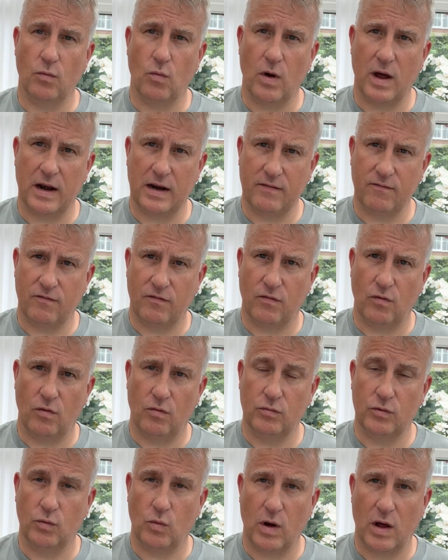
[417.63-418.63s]

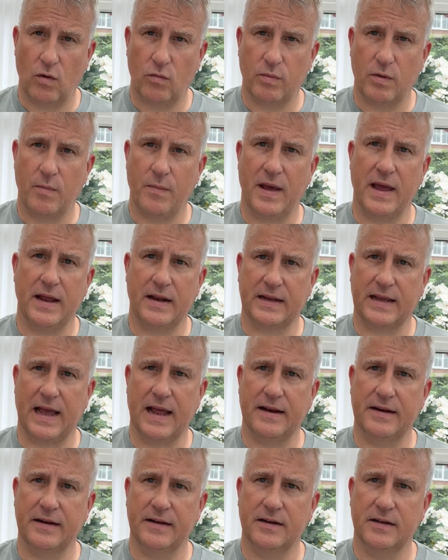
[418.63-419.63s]
well-informed, well-prepared
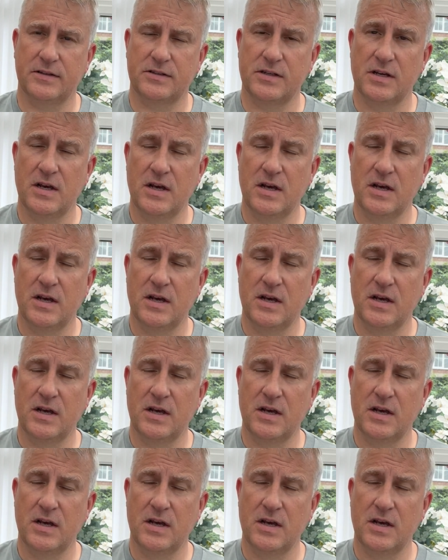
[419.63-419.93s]
candidate